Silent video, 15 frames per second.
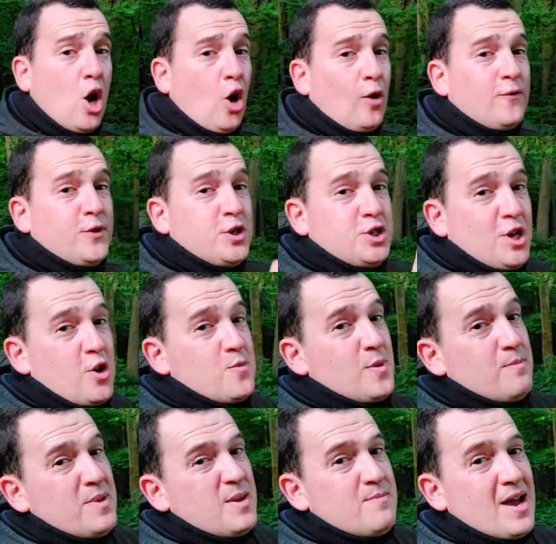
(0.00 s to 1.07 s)
of the
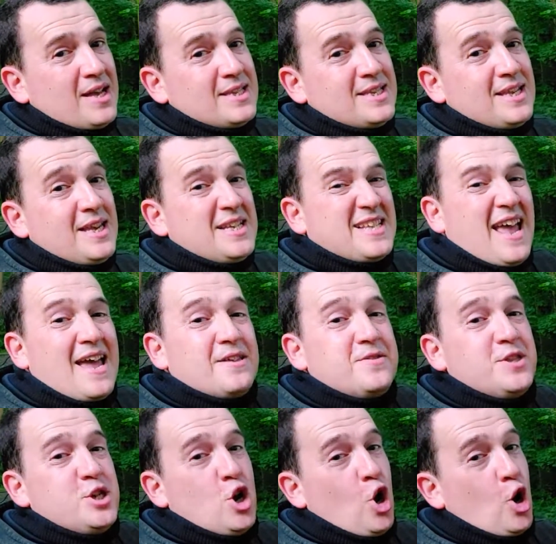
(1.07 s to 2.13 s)
Xiaomi Mi Band 6
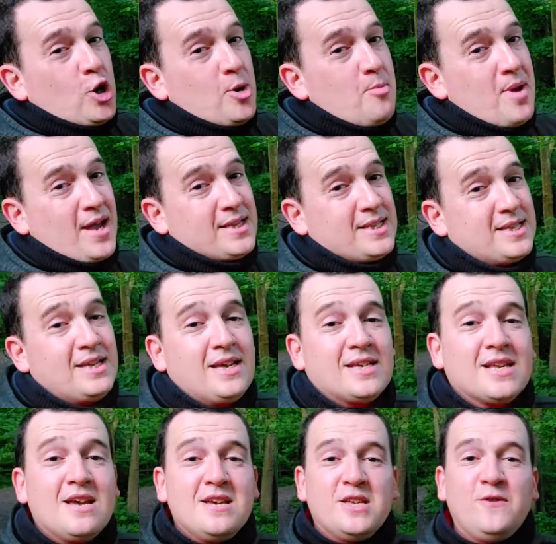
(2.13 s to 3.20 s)
and the Honor Band
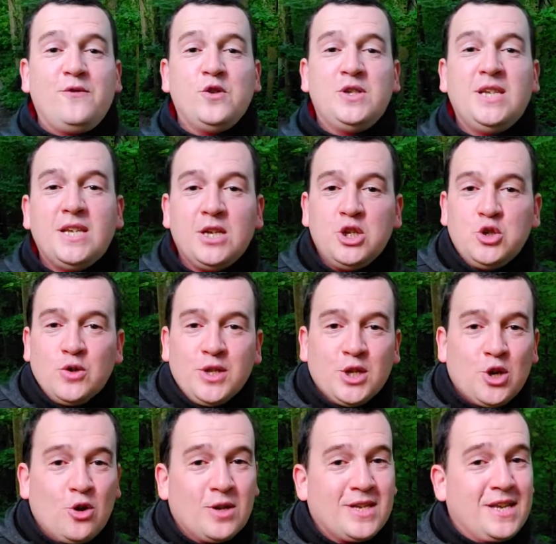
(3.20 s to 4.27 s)
6. If you did enjoy the
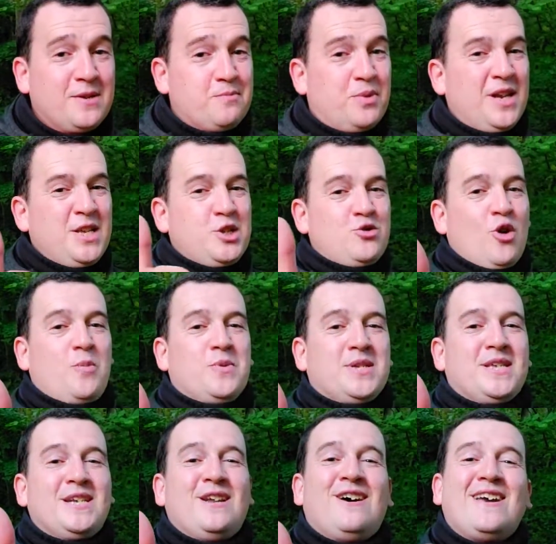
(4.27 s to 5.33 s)
content, please drop
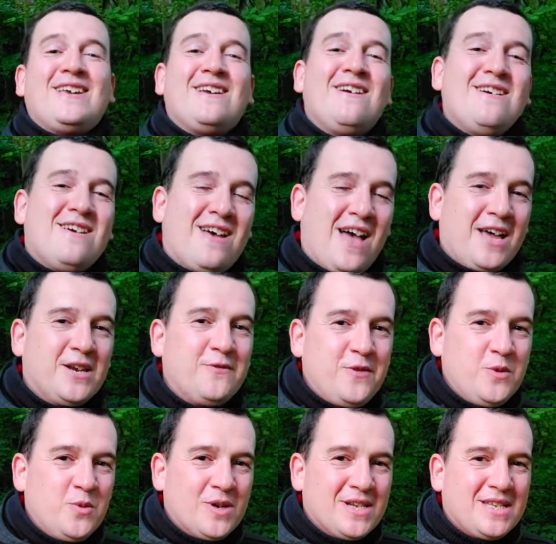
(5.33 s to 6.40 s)
us a like. And if
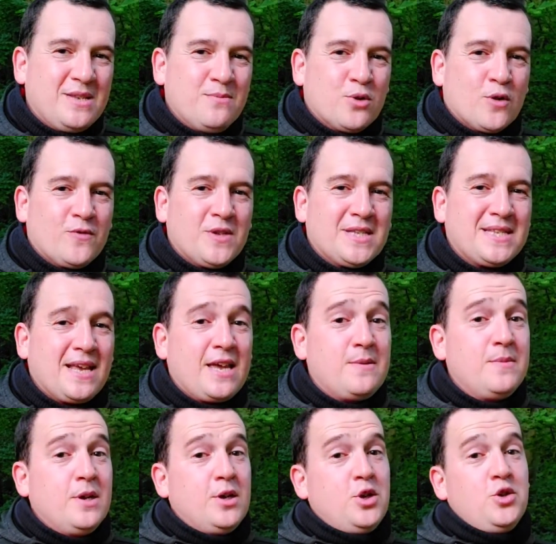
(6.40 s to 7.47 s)
you want to see more of the
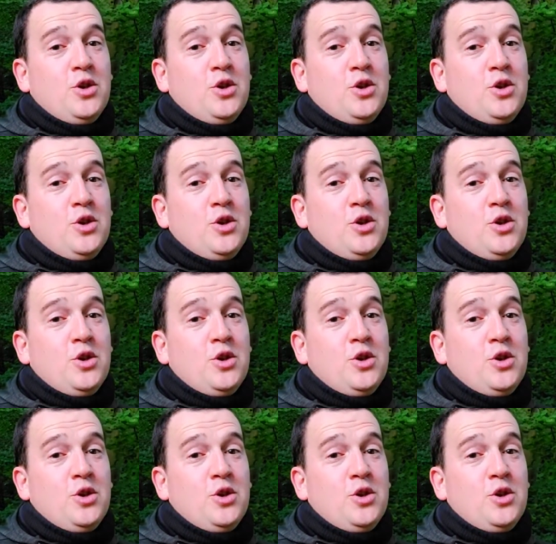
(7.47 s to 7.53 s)
same, you